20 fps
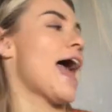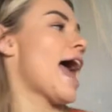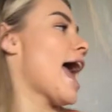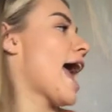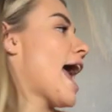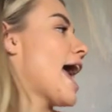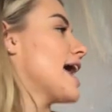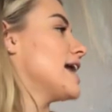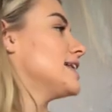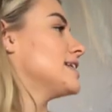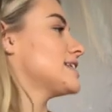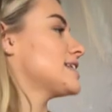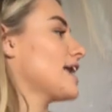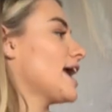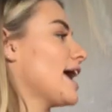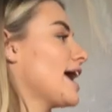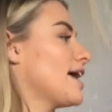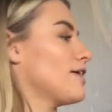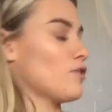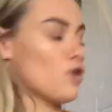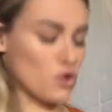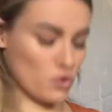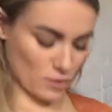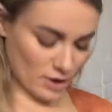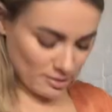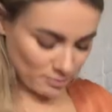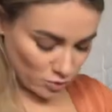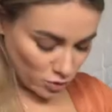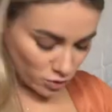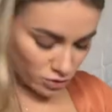And
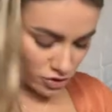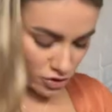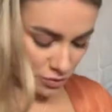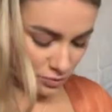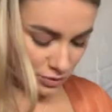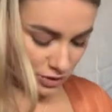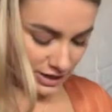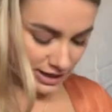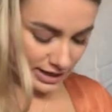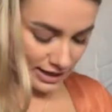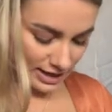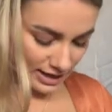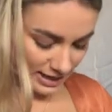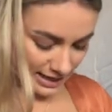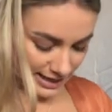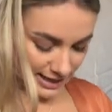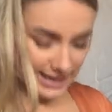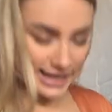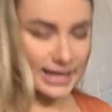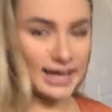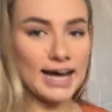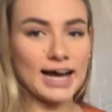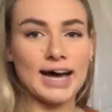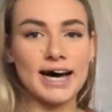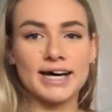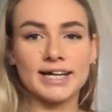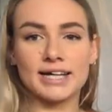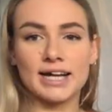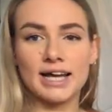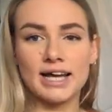I'm also wearing like a
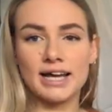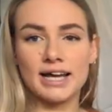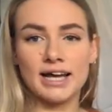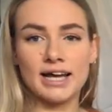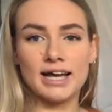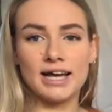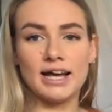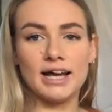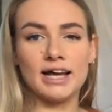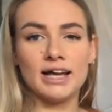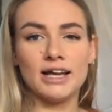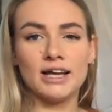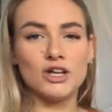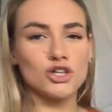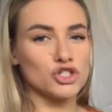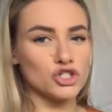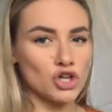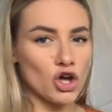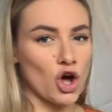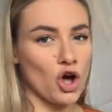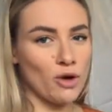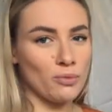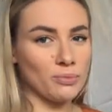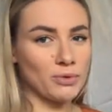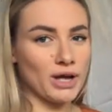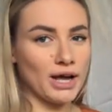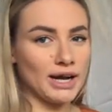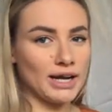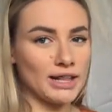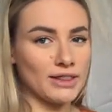Karaka top
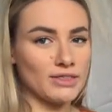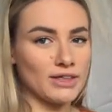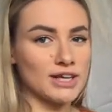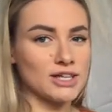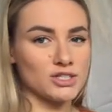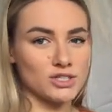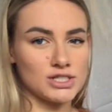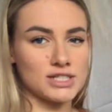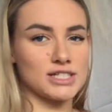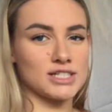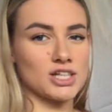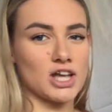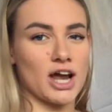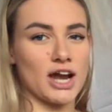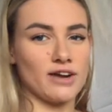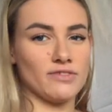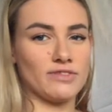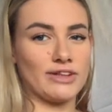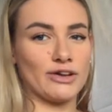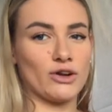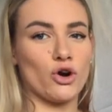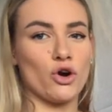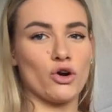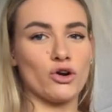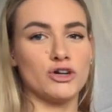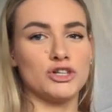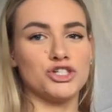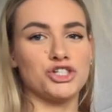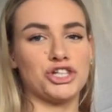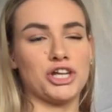kind of thing. So it's kind of like
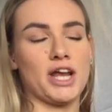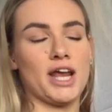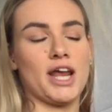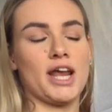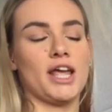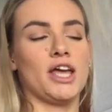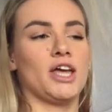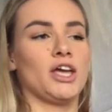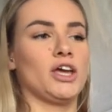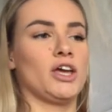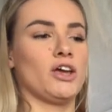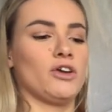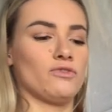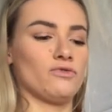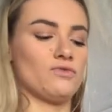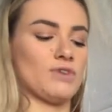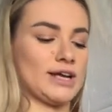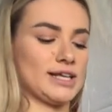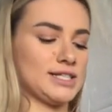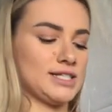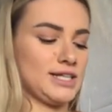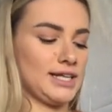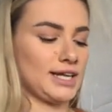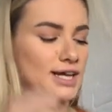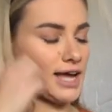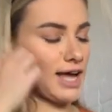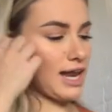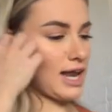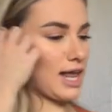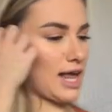orangey, rusty
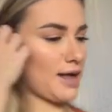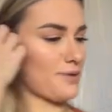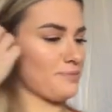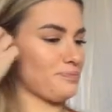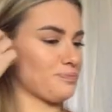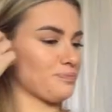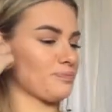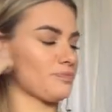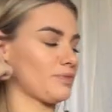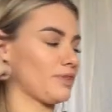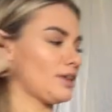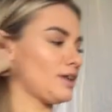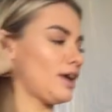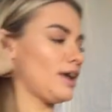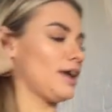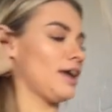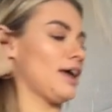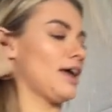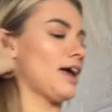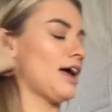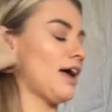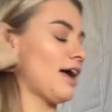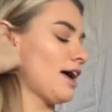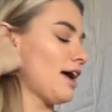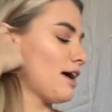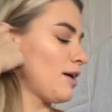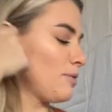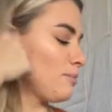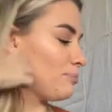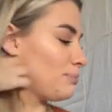colour.
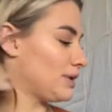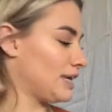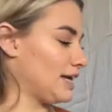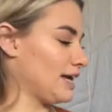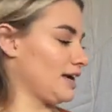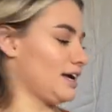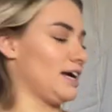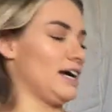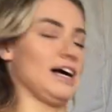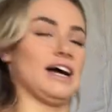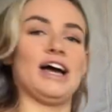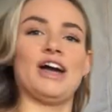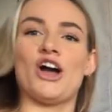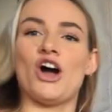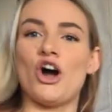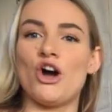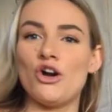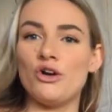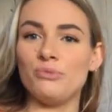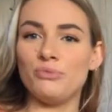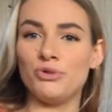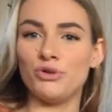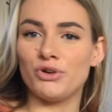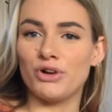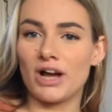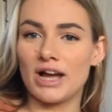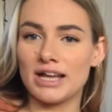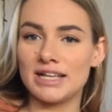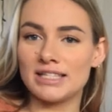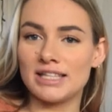But yeah, I hope you
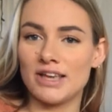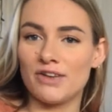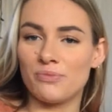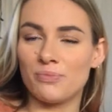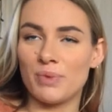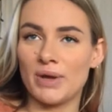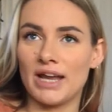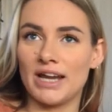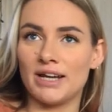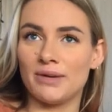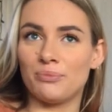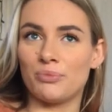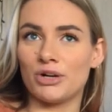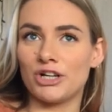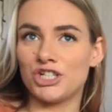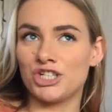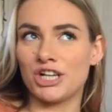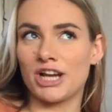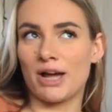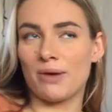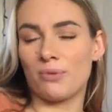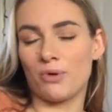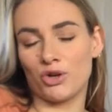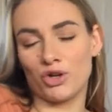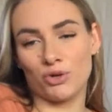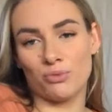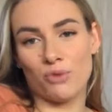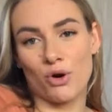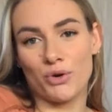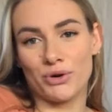guys have been brushing up on
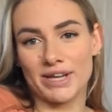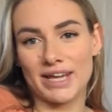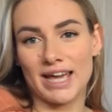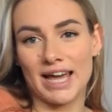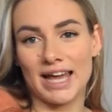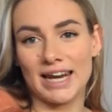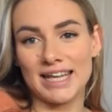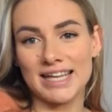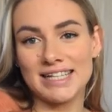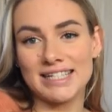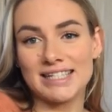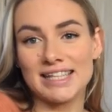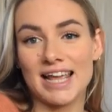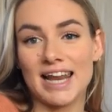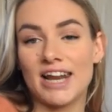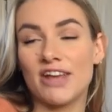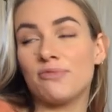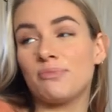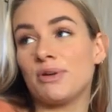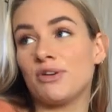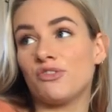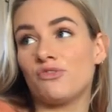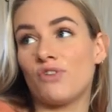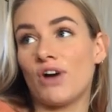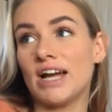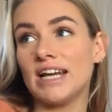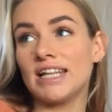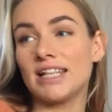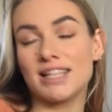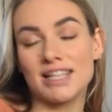your Māori colours and have been
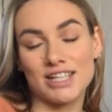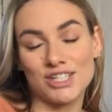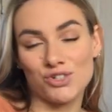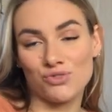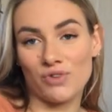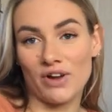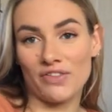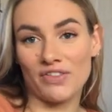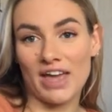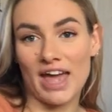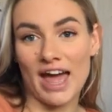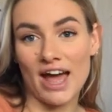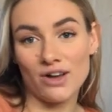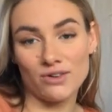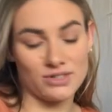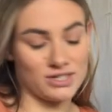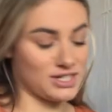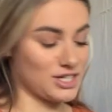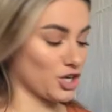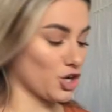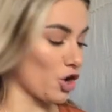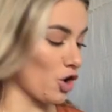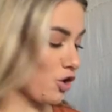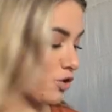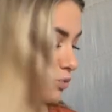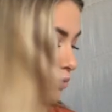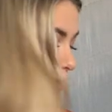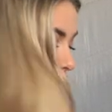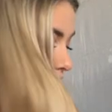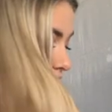finding things around the house to
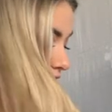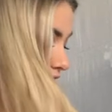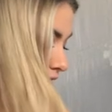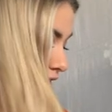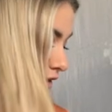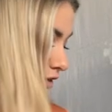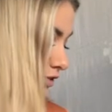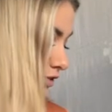go with